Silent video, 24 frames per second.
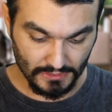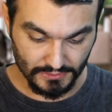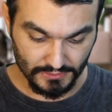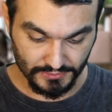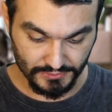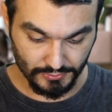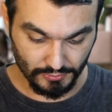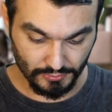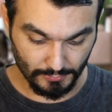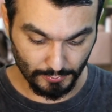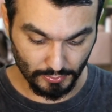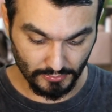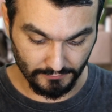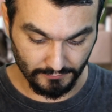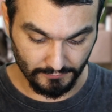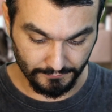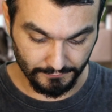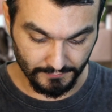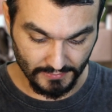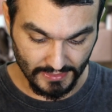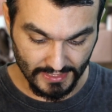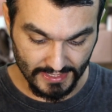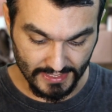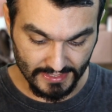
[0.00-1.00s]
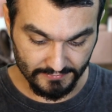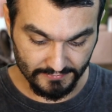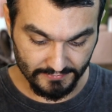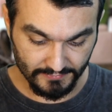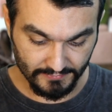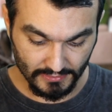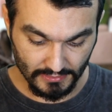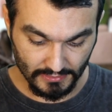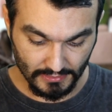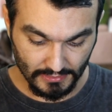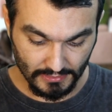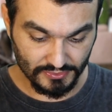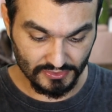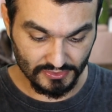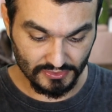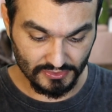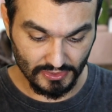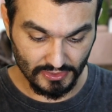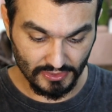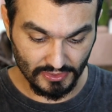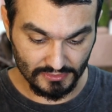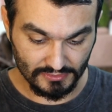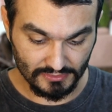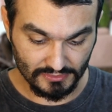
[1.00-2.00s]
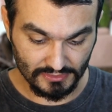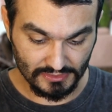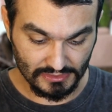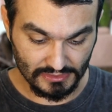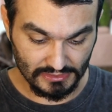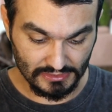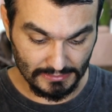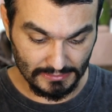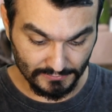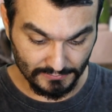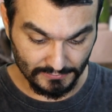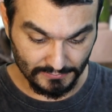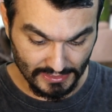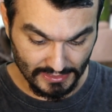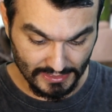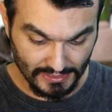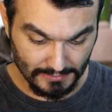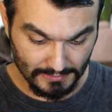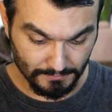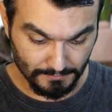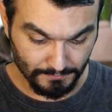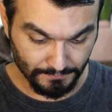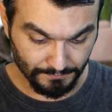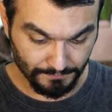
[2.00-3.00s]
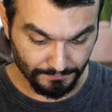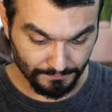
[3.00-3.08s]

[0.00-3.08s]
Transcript: 0.5 start sleep time